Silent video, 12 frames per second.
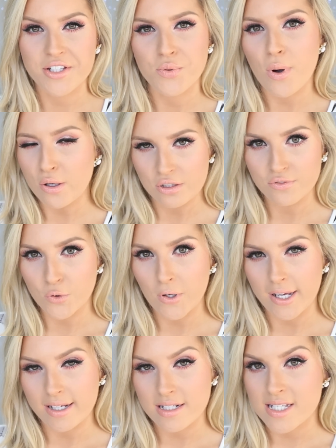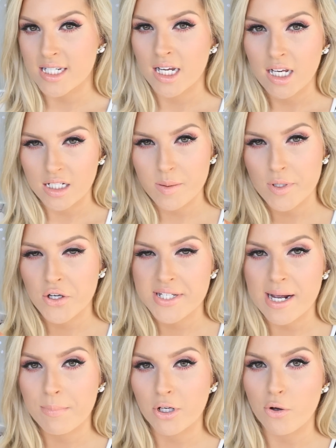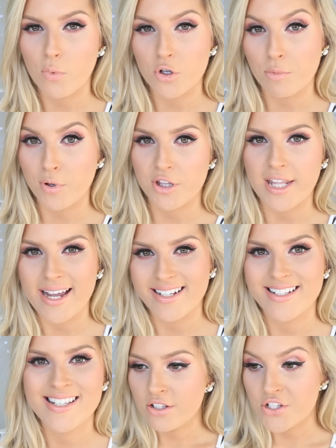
the 12th of August. Let me know down below what your birthday is.